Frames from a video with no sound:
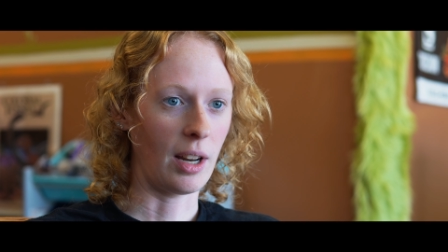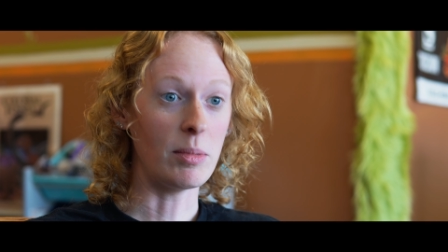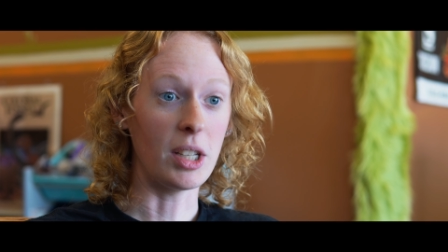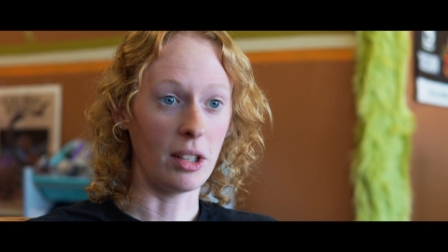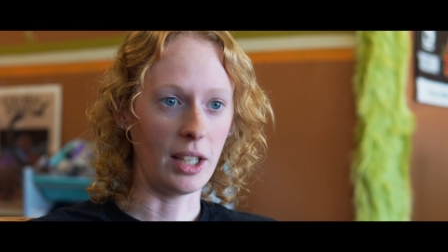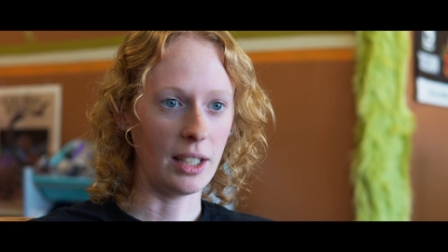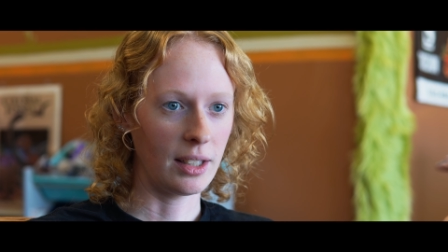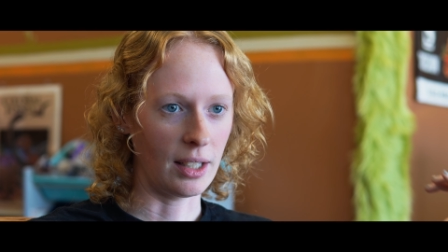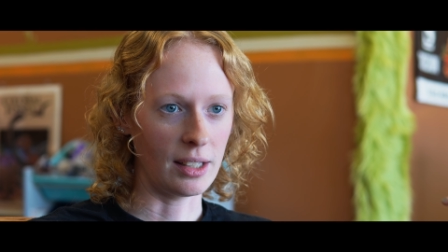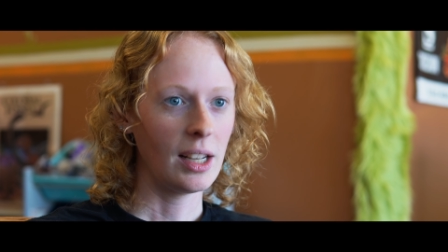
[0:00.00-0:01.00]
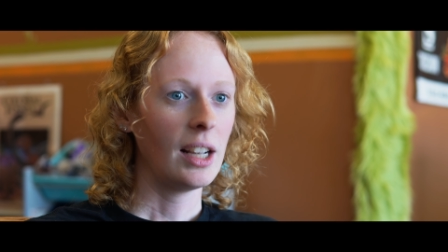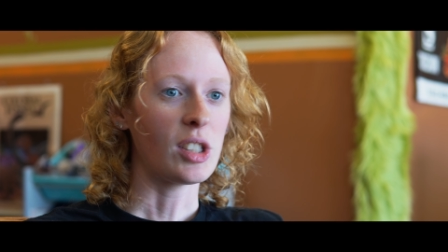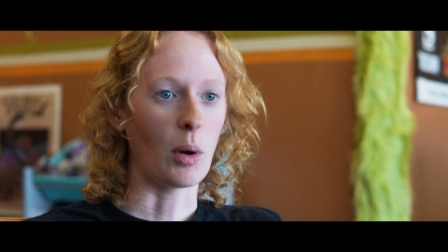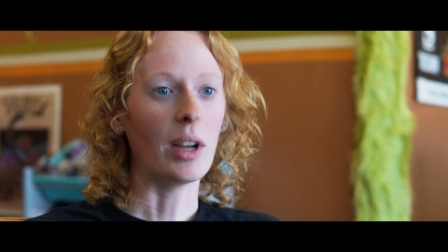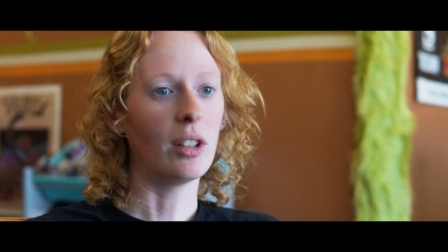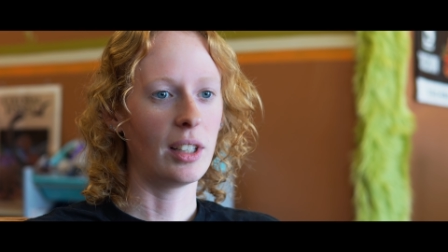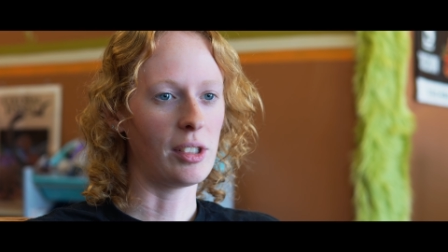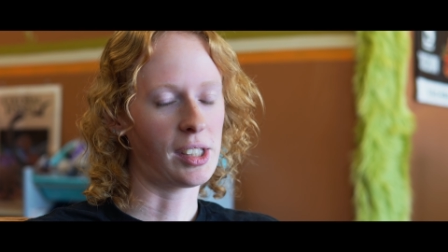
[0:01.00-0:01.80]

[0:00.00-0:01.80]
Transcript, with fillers: named Dylan that oh. so he'll he'll